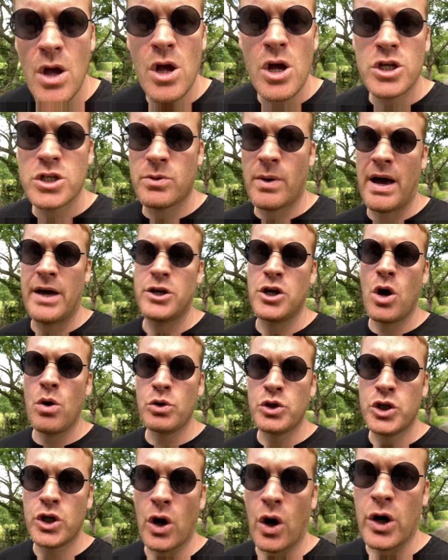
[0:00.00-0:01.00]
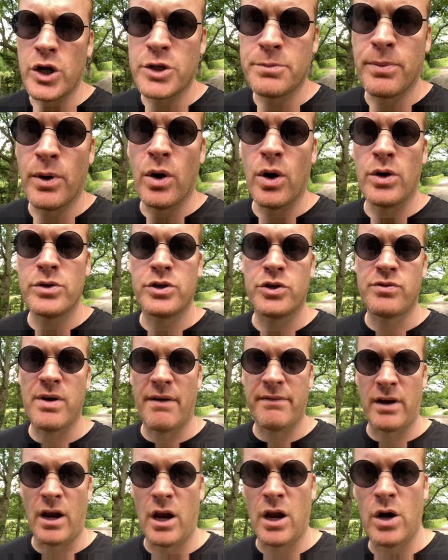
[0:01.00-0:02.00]
So I had no choice but to
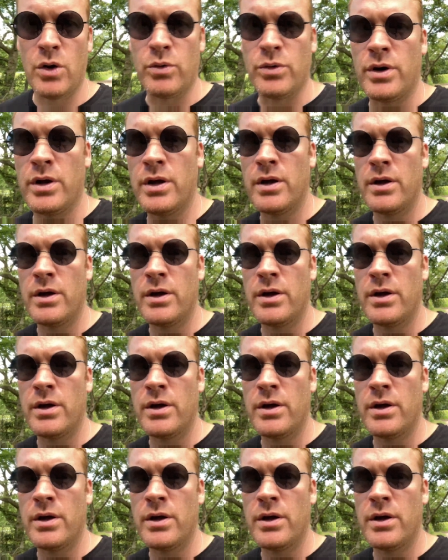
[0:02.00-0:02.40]
travel alone.